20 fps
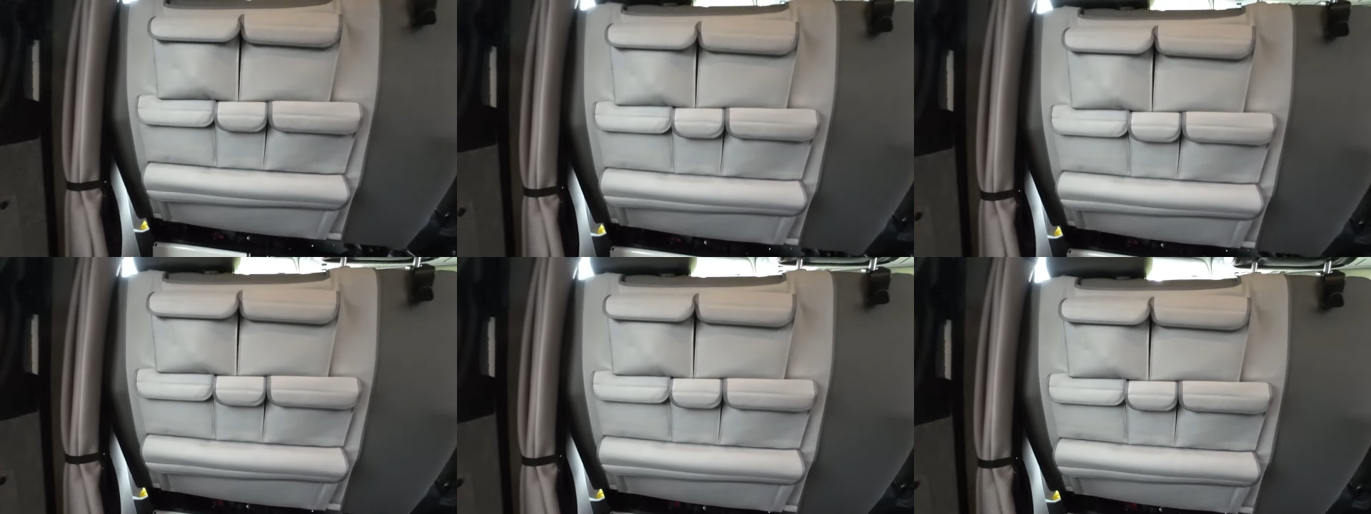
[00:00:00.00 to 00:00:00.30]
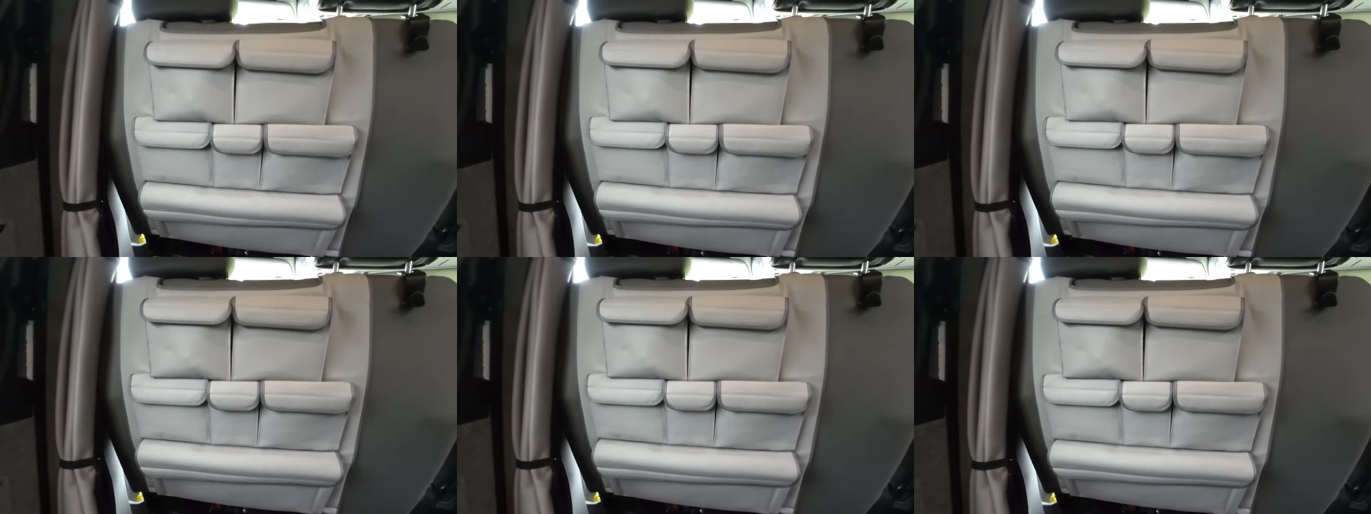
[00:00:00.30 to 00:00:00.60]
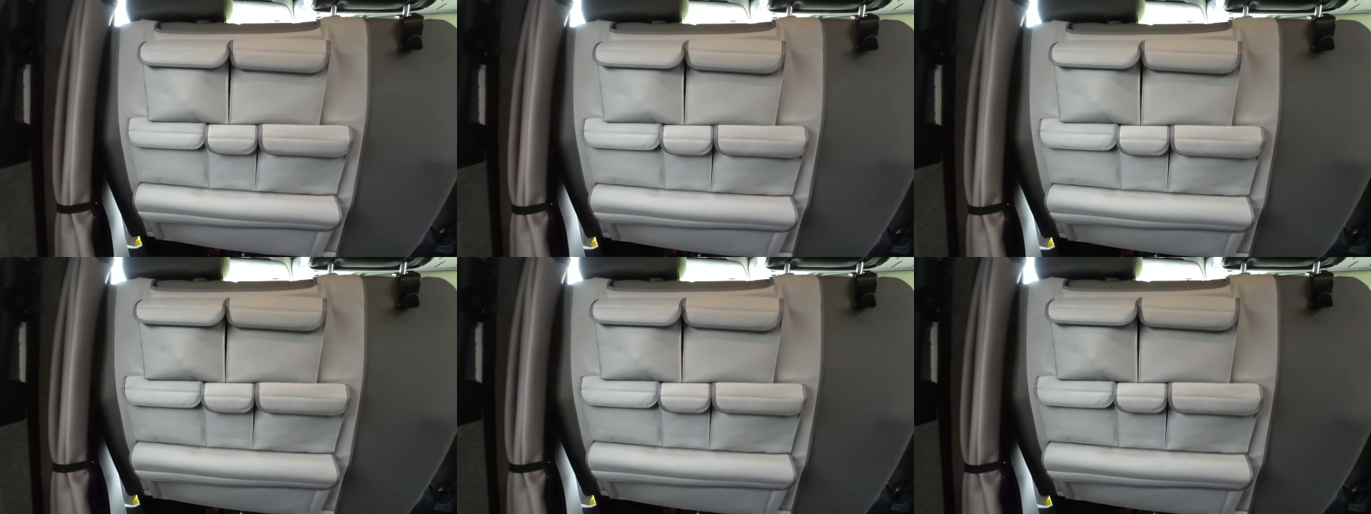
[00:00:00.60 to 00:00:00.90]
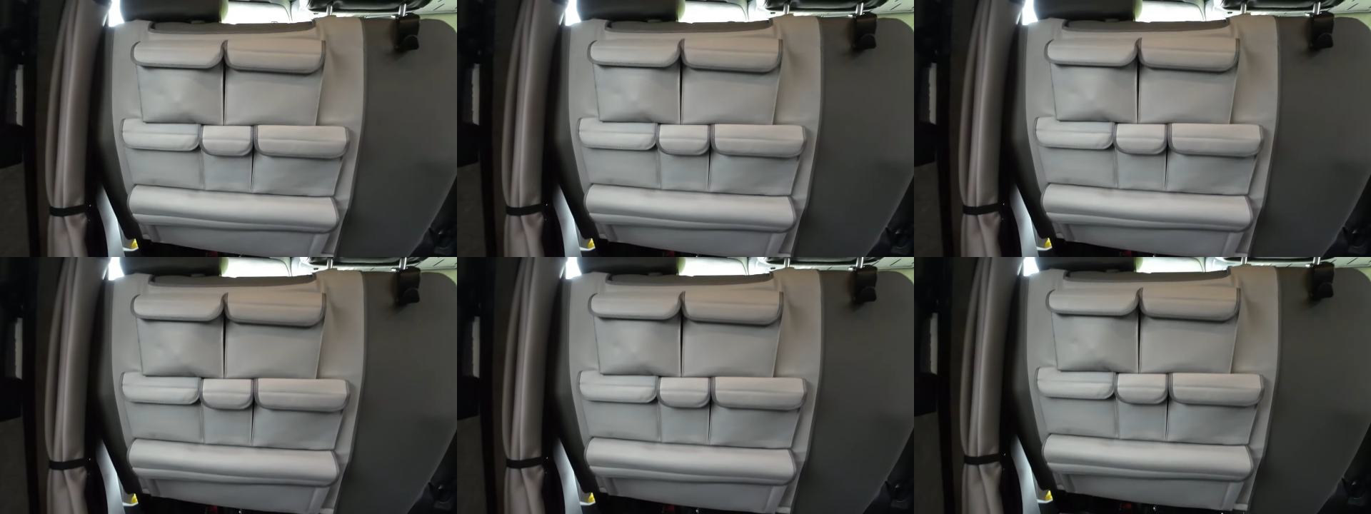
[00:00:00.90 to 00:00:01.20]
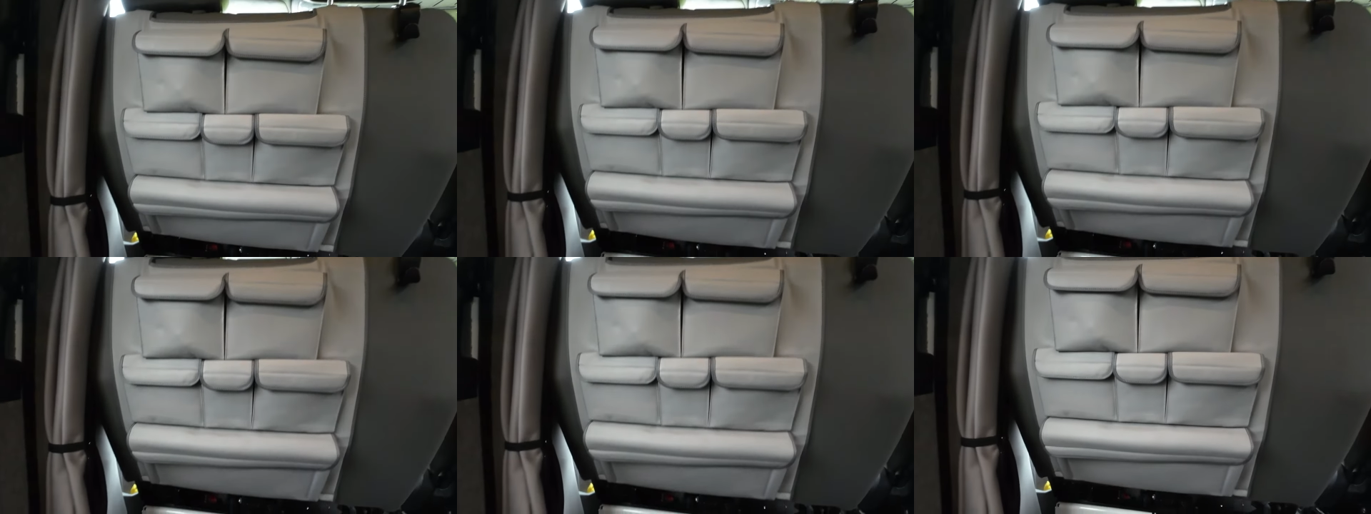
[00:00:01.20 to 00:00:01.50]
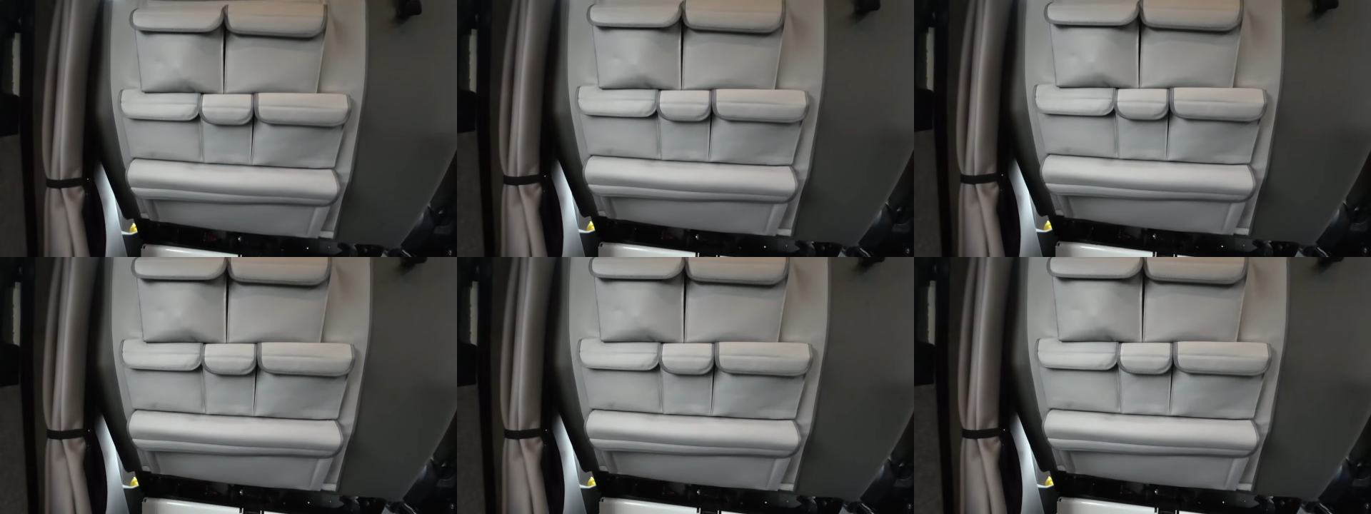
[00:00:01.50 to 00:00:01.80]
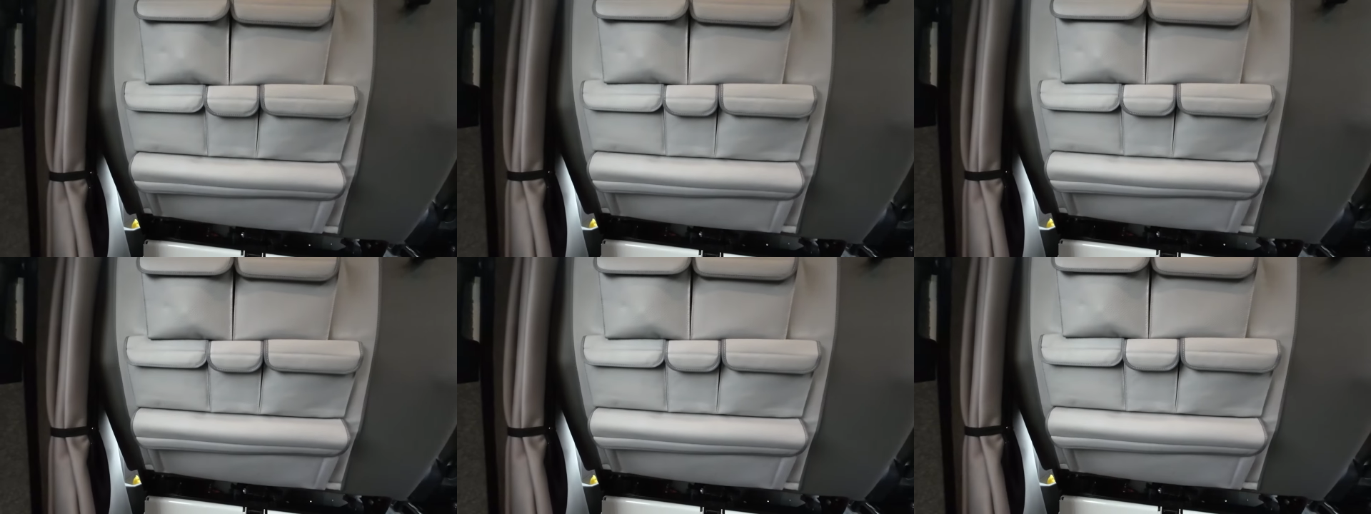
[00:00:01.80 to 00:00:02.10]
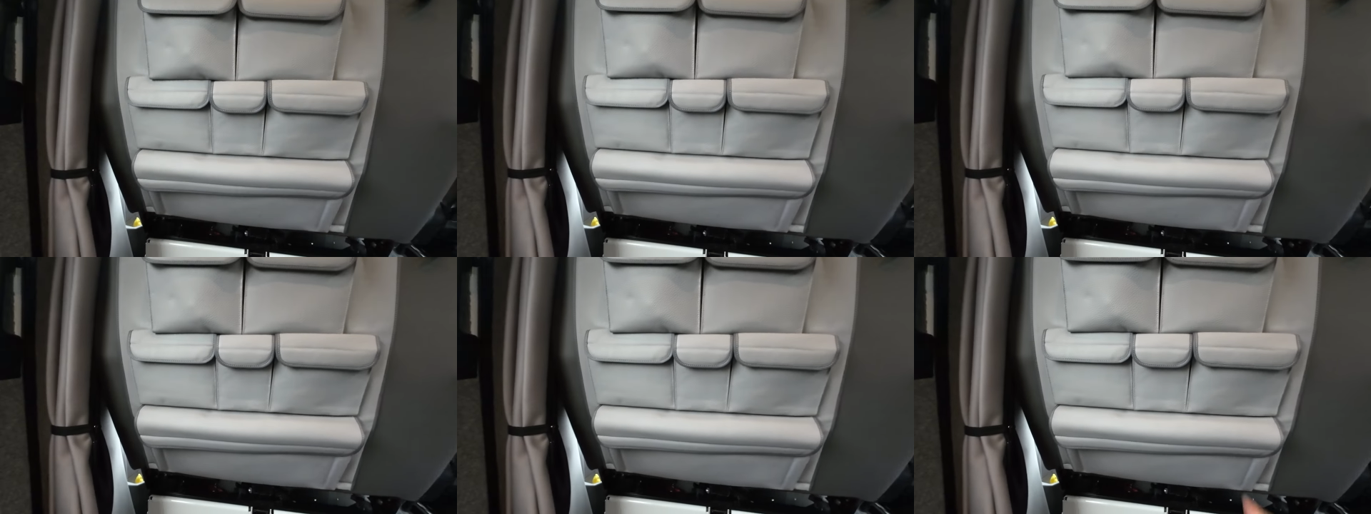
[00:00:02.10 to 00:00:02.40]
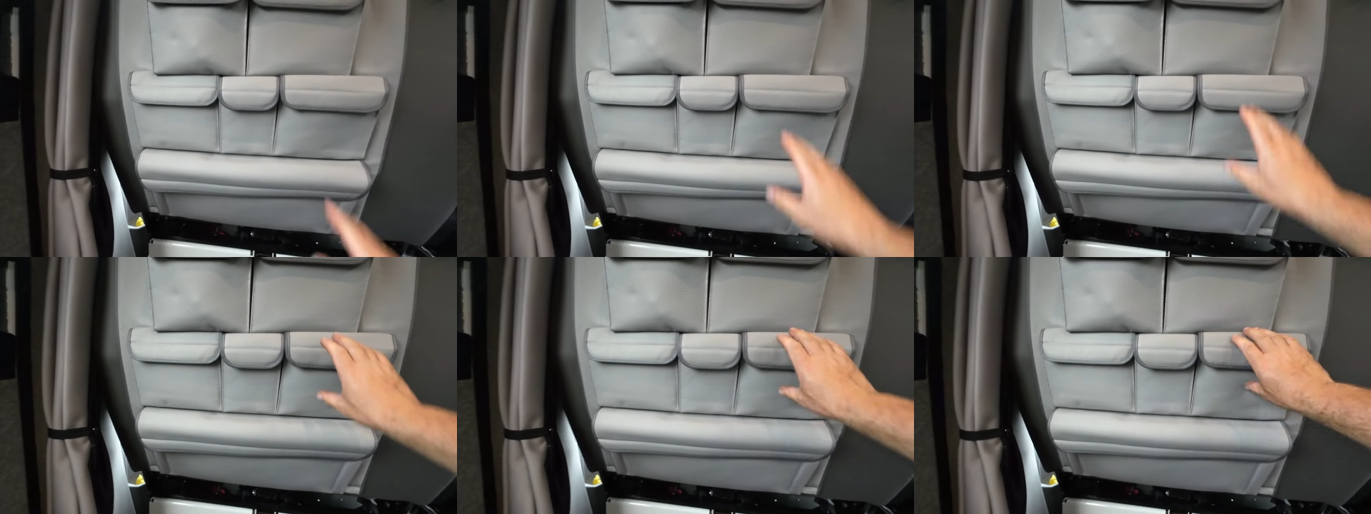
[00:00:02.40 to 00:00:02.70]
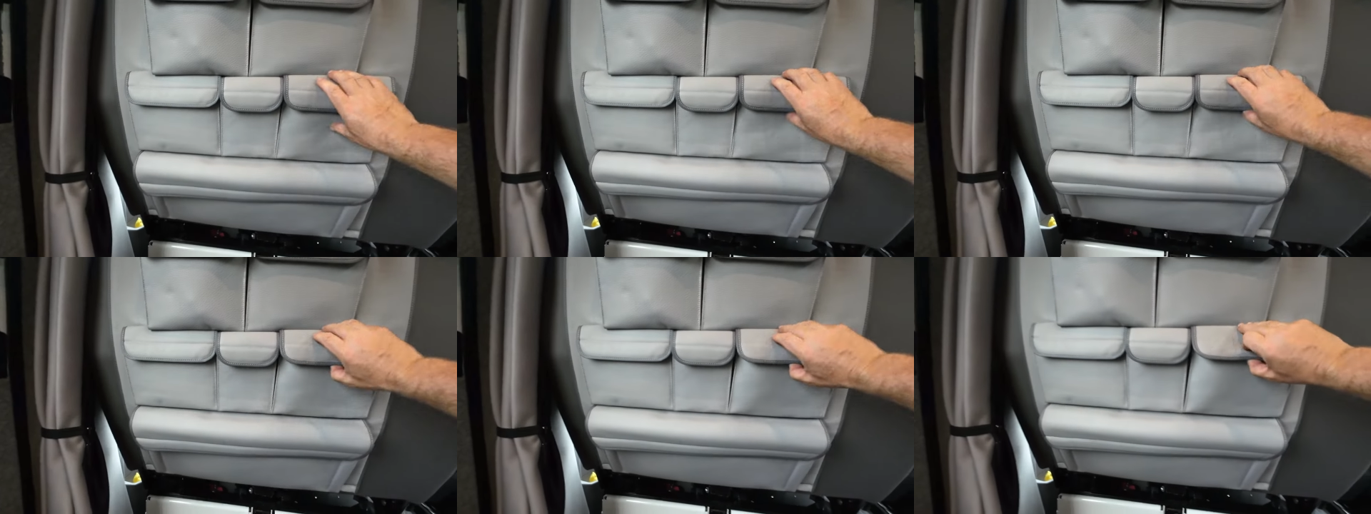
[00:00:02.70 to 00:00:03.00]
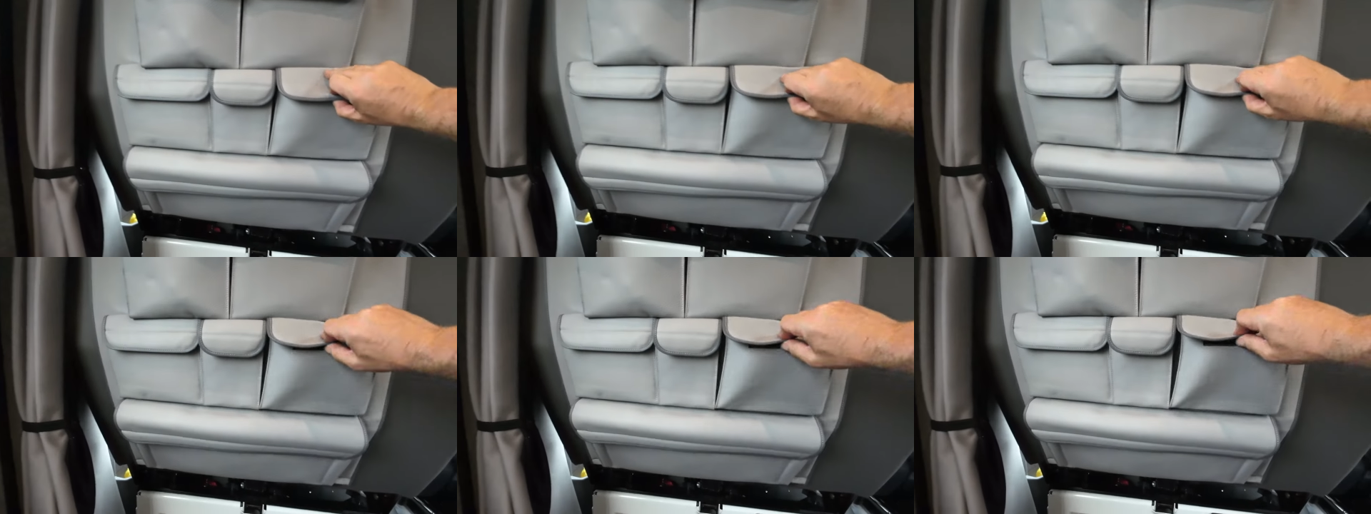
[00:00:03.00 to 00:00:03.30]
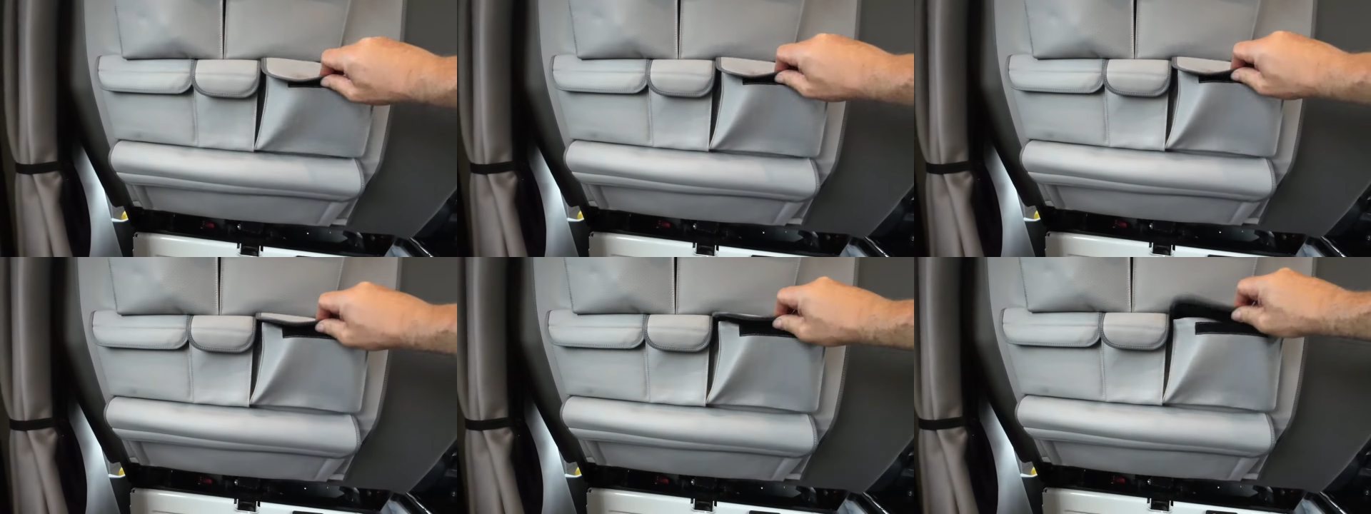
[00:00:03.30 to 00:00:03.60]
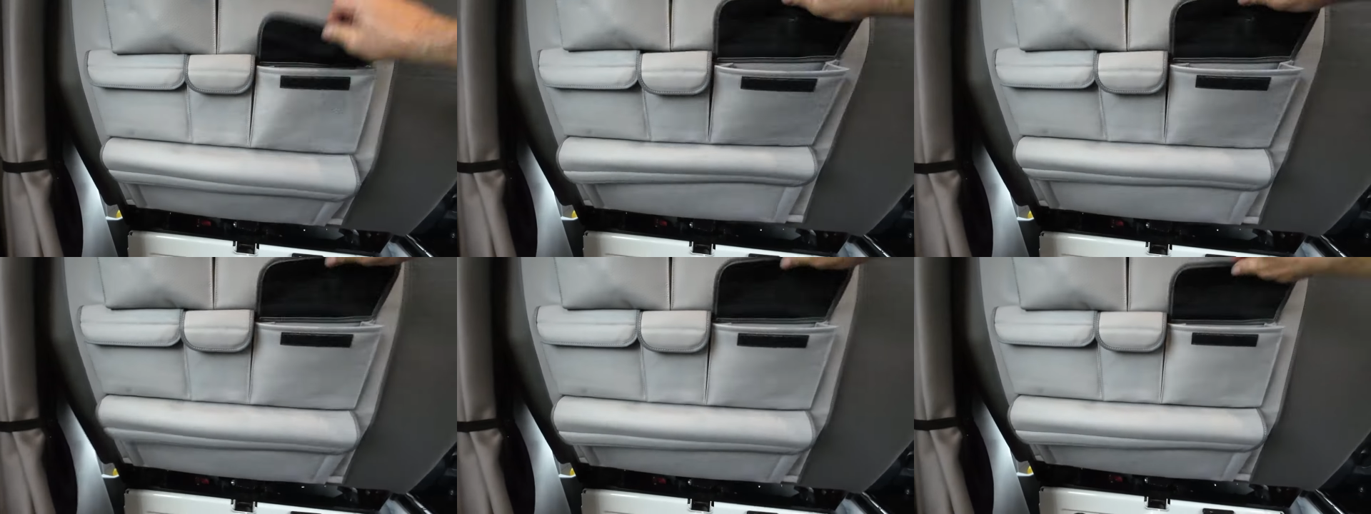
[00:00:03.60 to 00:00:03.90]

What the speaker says: No face is visible, so there are no lips to read.